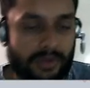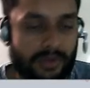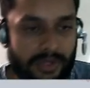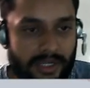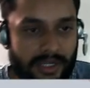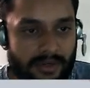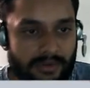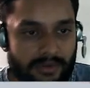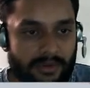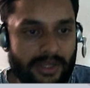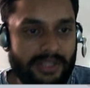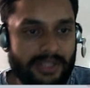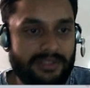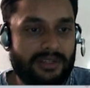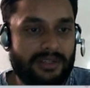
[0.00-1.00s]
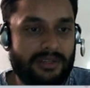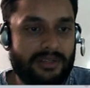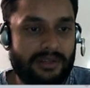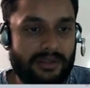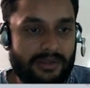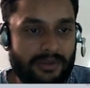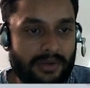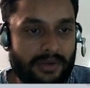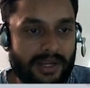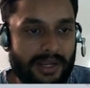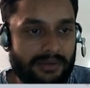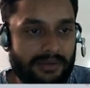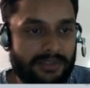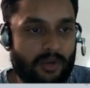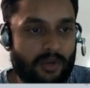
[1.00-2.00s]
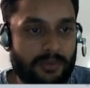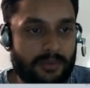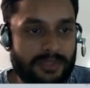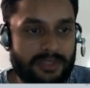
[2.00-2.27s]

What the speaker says: here you can have this option.